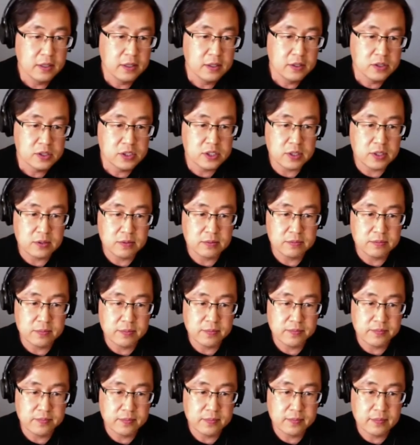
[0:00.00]
So
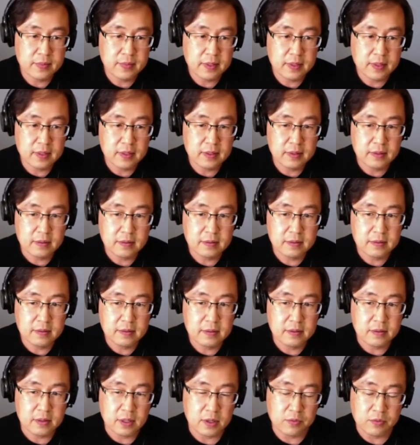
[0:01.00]

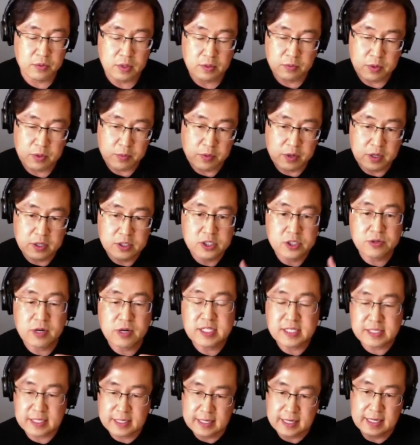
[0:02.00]
we want to
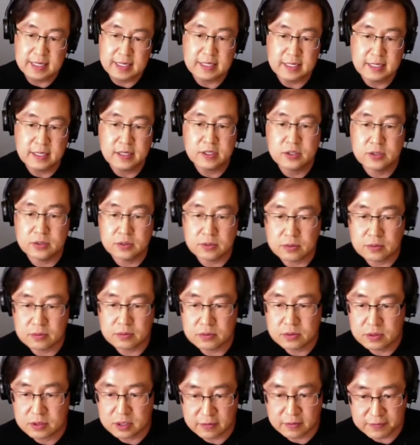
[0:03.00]
stretch that idea to
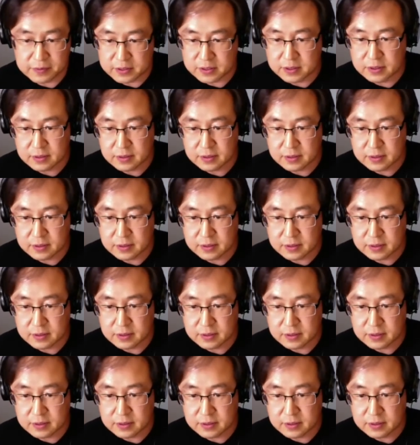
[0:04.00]
different,